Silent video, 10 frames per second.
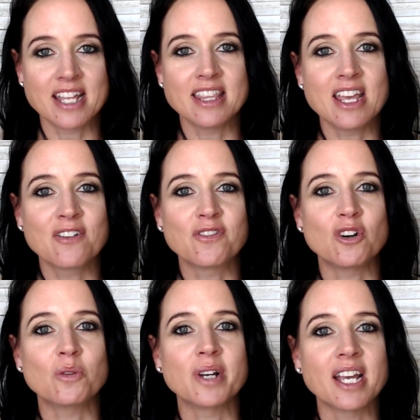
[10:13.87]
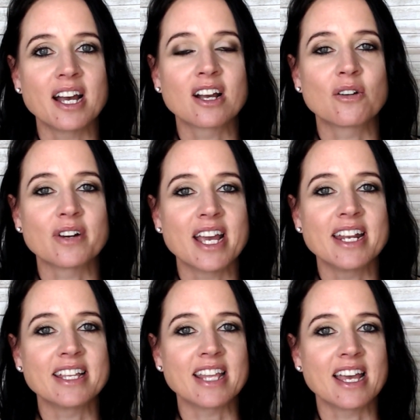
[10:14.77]
and therefore we are
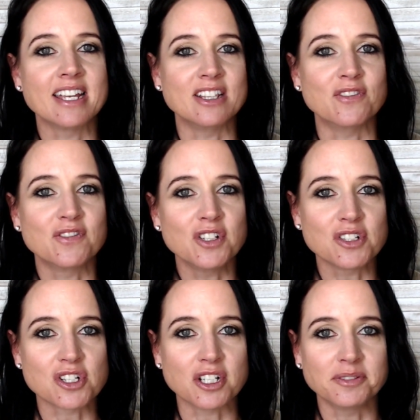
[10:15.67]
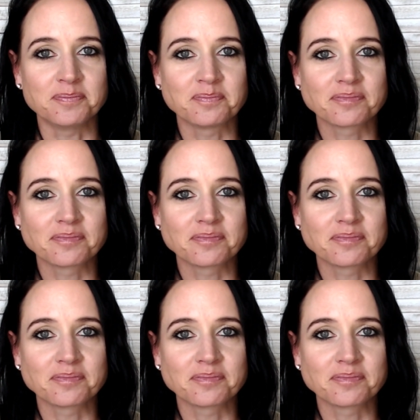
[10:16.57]
creating that in the future,